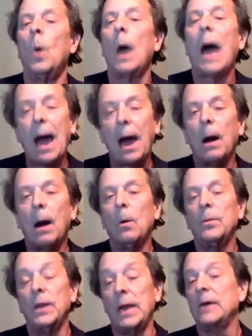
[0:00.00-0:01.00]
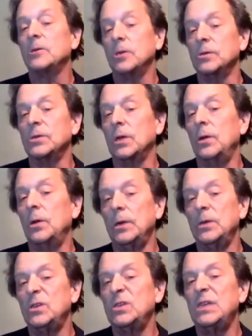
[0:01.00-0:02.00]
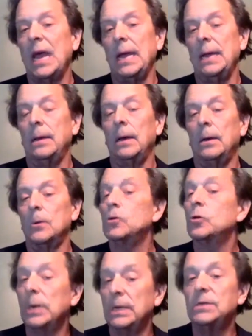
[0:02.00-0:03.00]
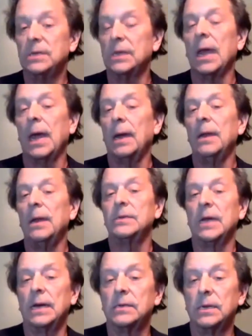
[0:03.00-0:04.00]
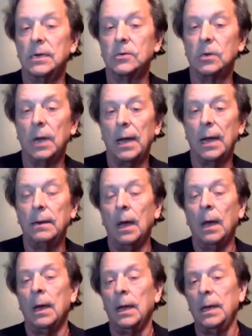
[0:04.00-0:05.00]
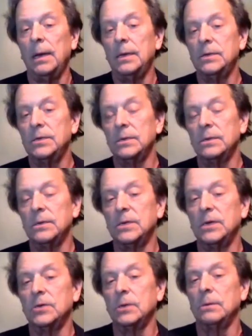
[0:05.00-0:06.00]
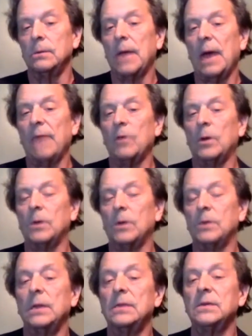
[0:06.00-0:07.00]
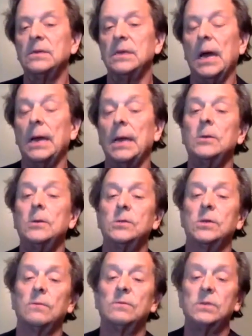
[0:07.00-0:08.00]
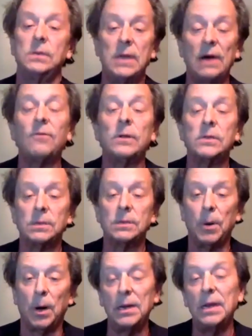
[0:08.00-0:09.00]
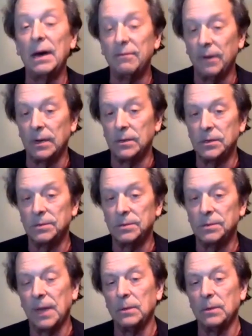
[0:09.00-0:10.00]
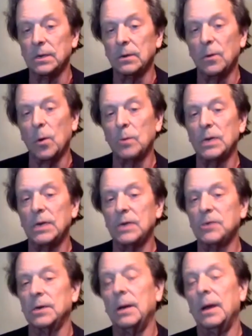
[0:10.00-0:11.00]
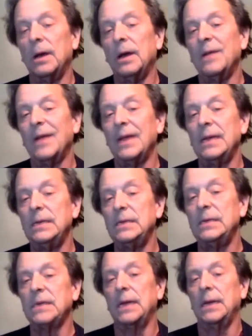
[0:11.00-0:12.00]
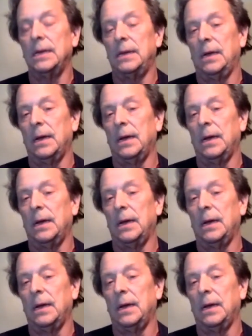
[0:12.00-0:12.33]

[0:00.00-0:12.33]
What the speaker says: how the national security state treats the Kennedy assassination. And in his decision, Kavanaugh said that the CIA deserves deference upon deference. That was a quotation that he cited.